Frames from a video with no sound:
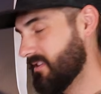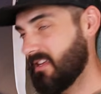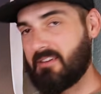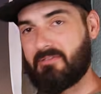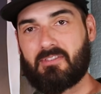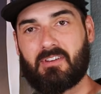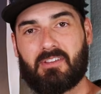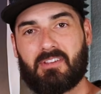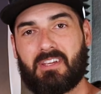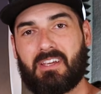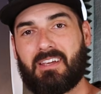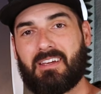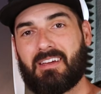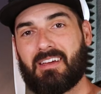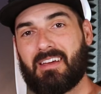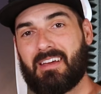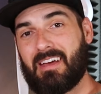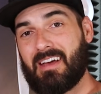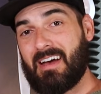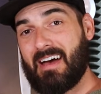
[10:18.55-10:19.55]
Definitely,
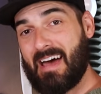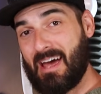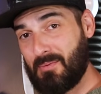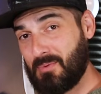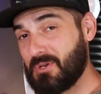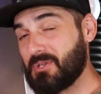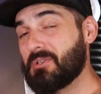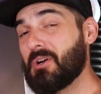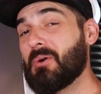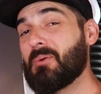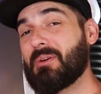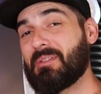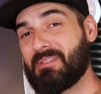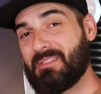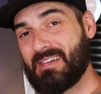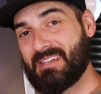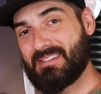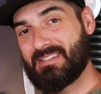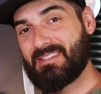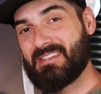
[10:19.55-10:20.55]
I would go with
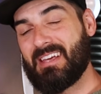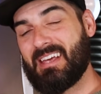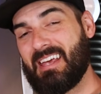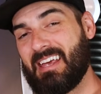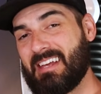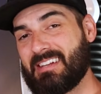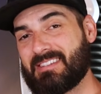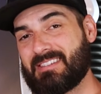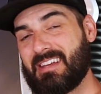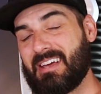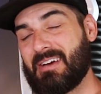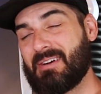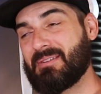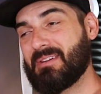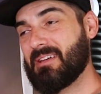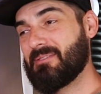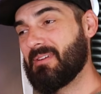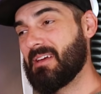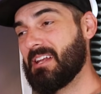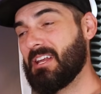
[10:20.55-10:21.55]
this, hands down.
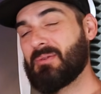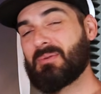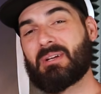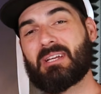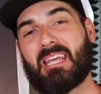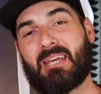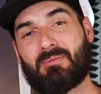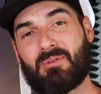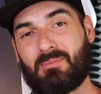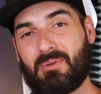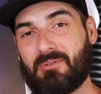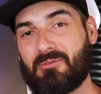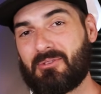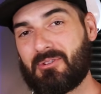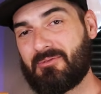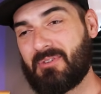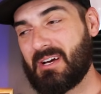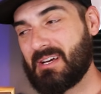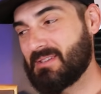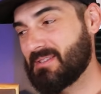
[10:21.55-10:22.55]
If anyone came to me for
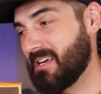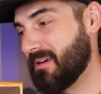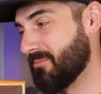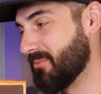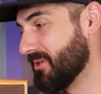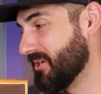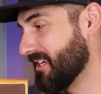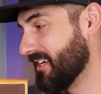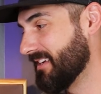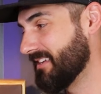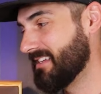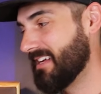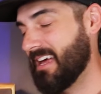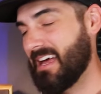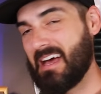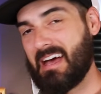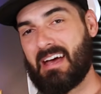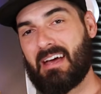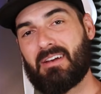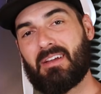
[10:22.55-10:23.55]
advice, I'm looking to
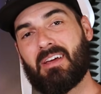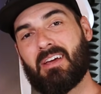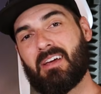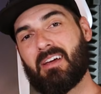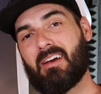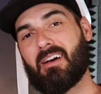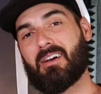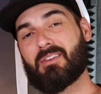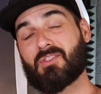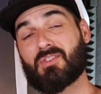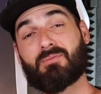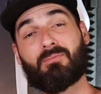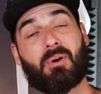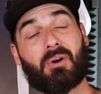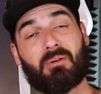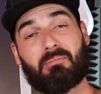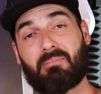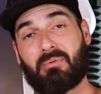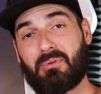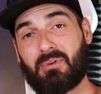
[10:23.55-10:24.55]
add a
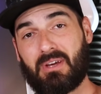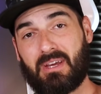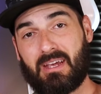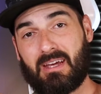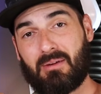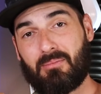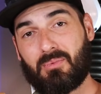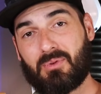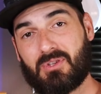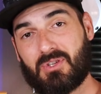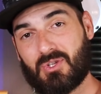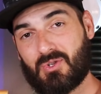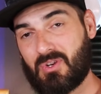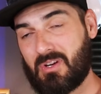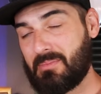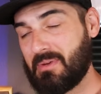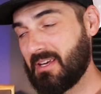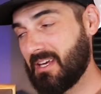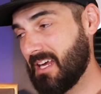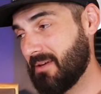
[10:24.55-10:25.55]
smart preamp with
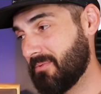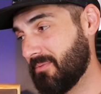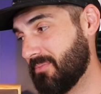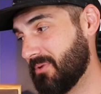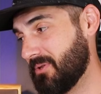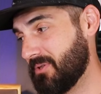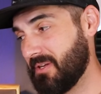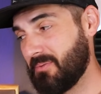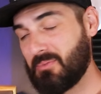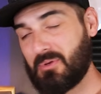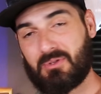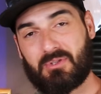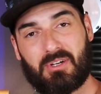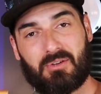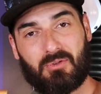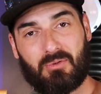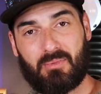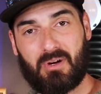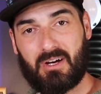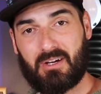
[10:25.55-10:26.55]
streaming capability,
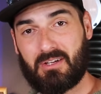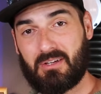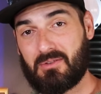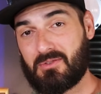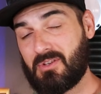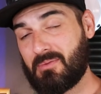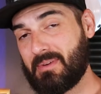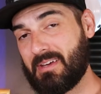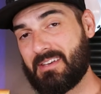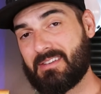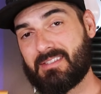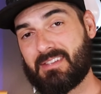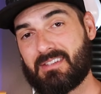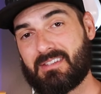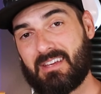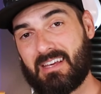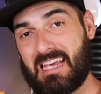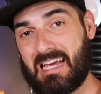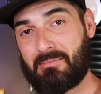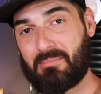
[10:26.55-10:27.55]
multi-room audio to my
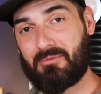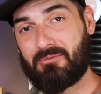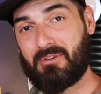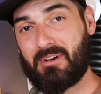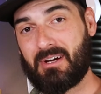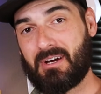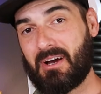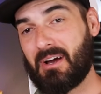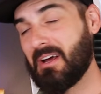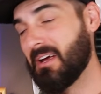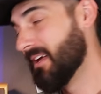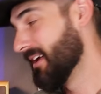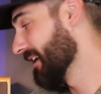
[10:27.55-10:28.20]
existing amplifier,